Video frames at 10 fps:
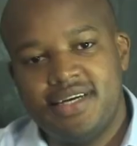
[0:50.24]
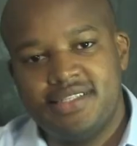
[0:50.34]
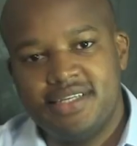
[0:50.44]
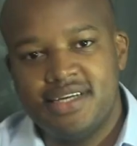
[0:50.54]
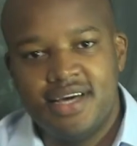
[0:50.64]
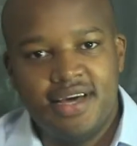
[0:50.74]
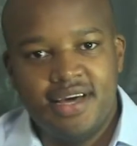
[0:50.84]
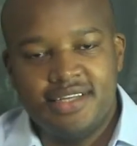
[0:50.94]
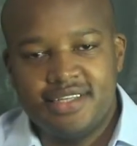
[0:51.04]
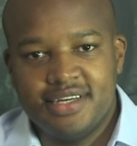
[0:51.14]
later,
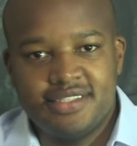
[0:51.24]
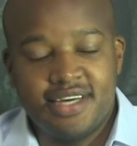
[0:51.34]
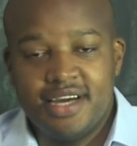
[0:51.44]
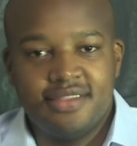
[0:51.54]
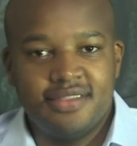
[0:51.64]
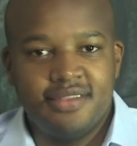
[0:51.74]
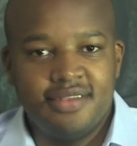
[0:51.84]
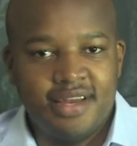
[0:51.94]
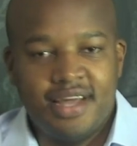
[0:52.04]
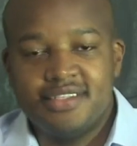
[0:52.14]
is a state
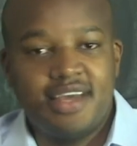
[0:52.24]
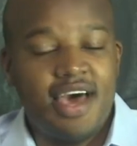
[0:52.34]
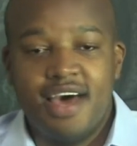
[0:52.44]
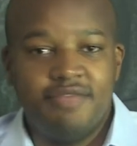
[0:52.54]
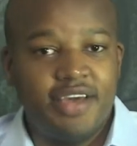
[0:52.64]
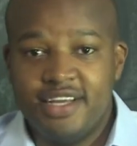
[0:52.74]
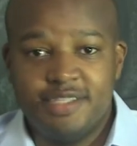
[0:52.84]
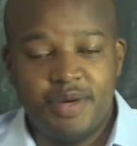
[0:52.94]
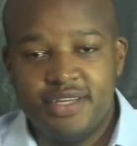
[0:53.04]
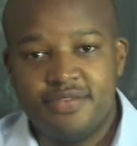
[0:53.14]
that doesn't have any
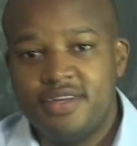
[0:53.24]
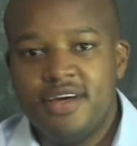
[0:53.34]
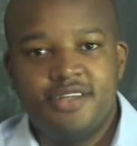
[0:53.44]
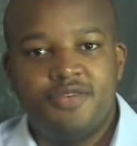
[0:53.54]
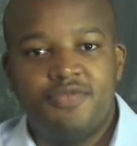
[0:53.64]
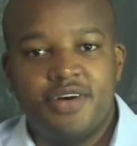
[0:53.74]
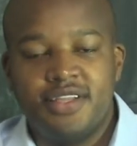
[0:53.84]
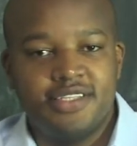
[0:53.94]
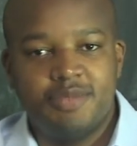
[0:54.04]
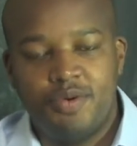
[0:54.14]
space to
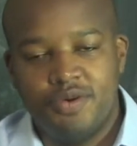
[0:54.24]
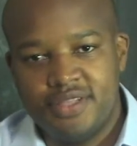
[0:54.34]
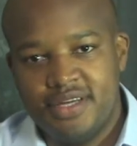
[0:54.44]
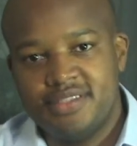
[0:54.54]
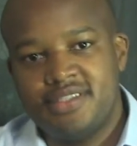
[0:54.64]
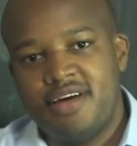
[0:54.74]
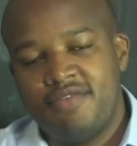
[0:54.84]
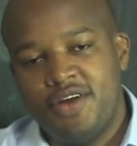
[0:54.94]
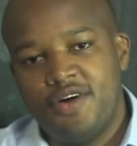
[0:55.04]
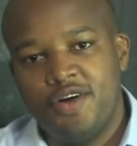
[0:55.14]
further support the South
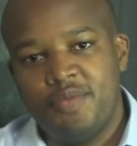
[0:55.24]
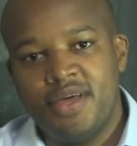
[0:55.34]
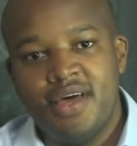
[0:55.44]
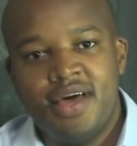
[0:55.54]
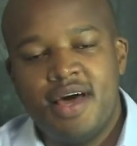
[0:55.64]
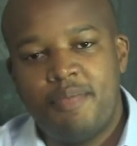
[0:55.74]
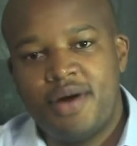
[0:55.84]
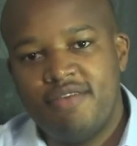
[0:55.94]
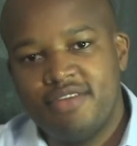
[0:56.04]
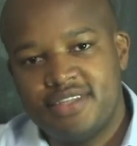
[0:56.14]
African economy. A
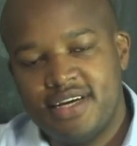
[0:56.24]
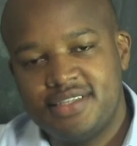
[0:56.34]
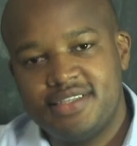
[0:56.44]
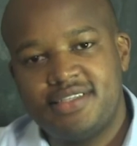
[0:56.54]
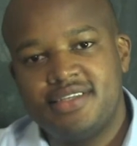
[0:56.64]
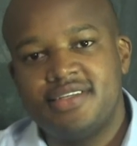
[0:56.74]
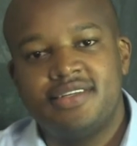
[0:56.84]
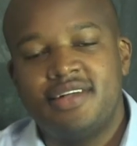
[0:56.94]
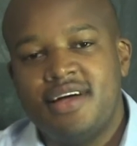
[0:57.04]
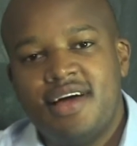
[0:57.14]
private sector
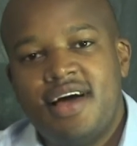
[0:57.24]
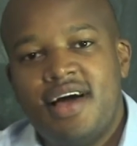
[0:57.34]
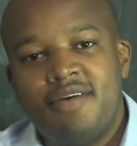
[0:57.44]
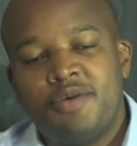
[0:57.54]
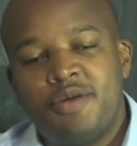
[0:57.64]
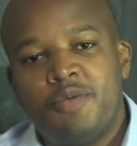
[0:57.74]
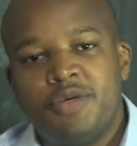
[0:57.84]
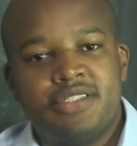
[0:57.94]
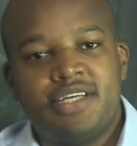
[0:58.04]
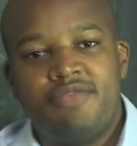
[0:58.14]
still
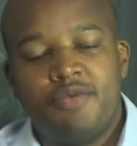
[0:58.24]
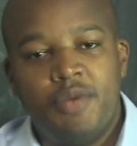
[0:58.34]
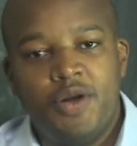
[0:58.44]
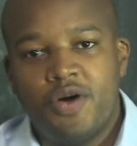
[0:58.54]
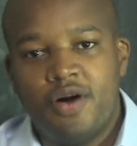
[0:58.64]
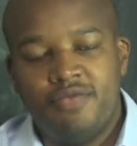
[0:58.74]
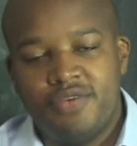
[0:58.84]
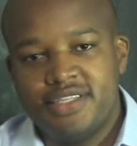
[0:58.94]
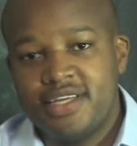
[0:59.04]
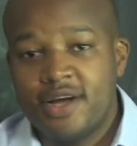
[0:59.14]
would suffer from low
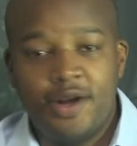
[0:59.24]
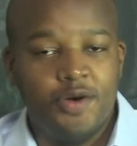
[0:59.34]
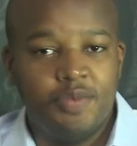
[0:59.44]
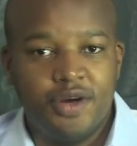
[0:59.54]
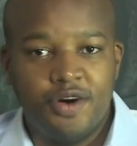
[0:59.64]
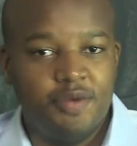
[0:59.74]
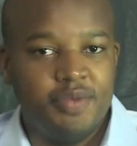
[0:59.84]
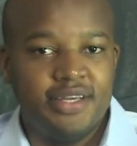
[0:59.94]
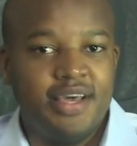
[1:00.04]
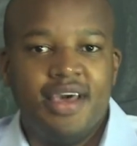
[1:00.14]
confidence, and a global
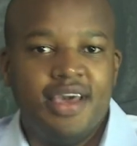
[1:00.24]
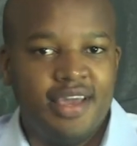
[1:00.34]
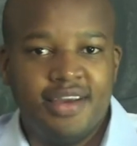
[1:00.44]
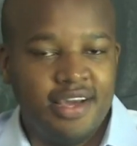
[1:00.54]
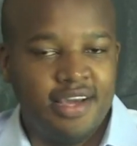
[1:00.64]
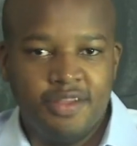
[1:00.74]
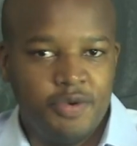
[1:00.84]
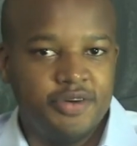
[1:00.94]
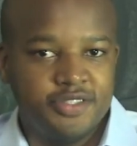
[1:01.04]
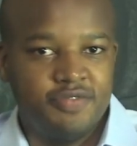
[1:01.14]
economy in the
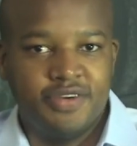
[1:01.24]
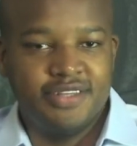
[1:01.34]
woes of